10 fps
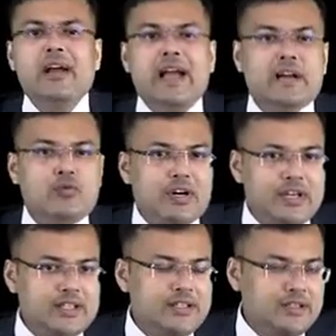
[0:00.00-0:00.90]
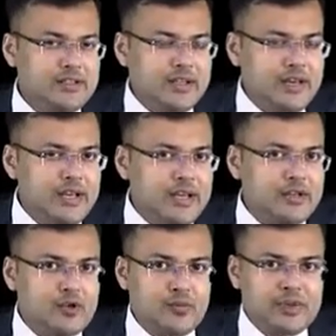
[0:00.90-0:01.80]
At what age screening
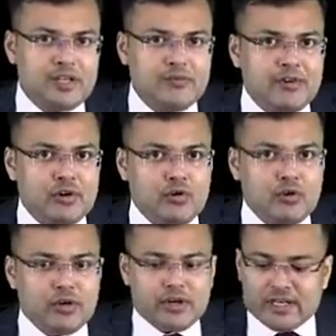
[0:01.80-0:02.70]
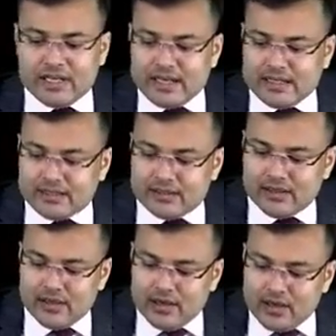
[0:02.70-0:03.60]
should be done for colorectal cancer?
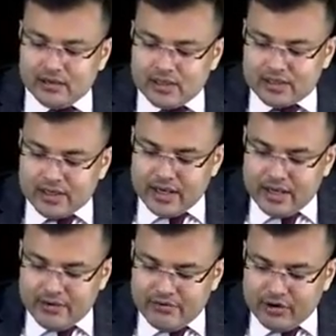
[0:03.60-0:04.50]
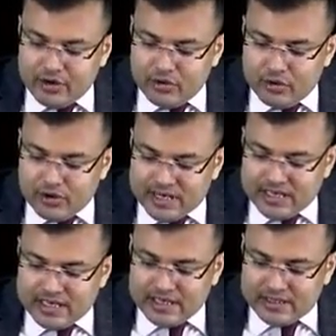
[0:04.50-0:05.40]
The screening for
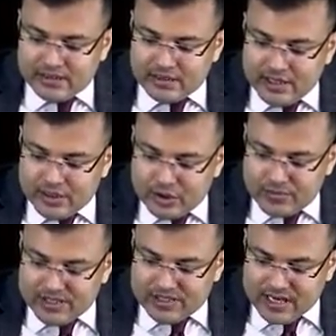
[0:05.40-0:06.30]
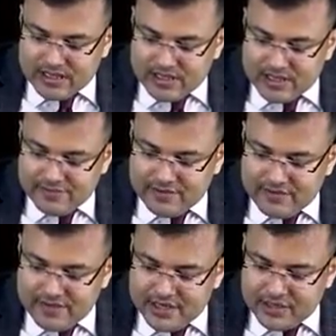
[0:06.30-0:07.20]
colorectal cancer, it should be started at
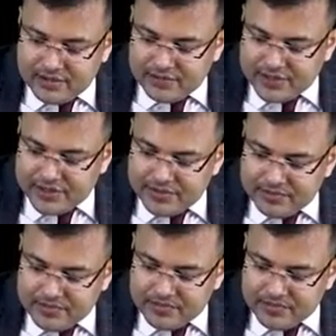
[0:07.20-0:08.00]
50 years of age.